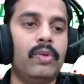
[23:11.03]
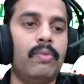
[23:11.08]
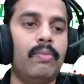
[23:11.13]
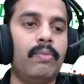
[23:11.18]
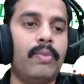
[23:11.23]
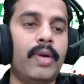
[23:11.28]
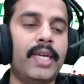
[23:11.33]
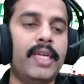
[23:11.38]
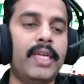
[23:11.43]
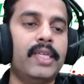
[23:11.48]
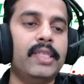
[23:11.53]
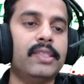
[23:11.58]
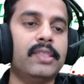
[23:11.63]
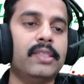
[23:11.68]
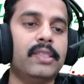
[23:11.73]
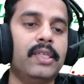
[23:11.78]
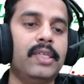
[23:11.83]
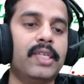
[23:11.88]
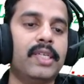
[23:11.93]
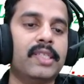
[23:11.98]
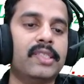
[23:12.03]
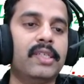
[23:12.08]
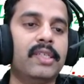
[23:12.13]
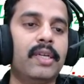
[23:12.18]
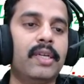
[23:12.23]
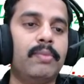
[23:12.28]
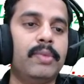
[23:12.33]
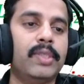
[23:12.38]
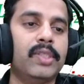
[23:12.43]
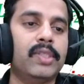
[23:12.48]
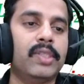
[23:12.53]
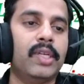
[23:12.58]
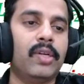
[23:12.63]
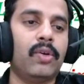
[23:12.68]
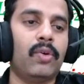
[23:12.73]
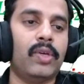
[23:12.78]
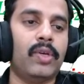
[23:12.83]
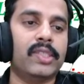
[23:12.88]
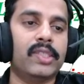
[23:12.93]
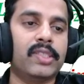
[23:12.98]
minus next term is
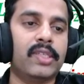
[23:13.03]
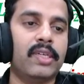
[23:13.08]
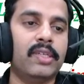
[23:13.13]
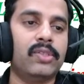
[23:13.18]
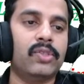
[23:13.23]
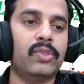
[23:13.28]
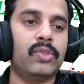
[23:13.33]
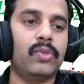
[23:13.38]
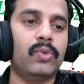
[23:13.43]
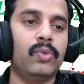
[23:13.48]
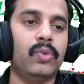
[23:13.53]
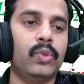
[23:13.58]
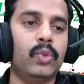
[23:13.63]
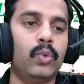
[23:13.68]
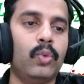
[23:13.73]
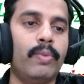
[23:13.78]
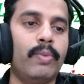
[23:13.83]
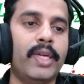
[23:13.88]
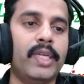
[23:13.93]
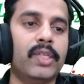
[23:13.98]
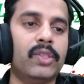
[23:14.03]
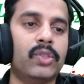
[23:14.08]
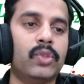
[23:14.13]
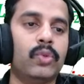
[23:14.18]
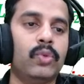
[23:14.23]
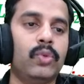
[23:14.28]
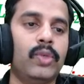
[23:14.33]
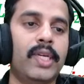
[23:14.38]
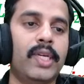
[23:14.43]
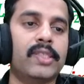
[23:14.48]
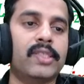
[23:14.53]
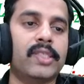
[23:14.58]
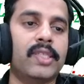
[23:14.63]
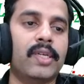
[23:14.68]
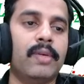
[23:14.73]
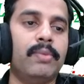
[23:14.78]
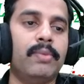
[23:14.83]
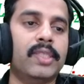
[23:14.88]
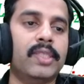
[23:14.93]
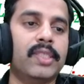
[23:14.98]
0, s raised to 2 minus 2, s
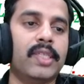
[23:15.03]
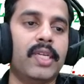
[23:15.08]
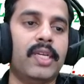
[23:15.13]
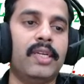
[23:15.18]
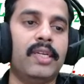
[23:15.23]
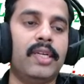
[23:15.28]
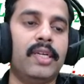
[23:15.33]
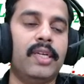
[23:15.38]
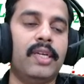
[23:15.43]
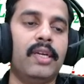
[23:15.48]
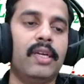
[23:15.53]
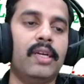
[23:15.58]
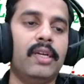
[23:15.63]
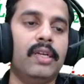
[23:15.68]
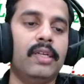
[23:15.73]
term is end here.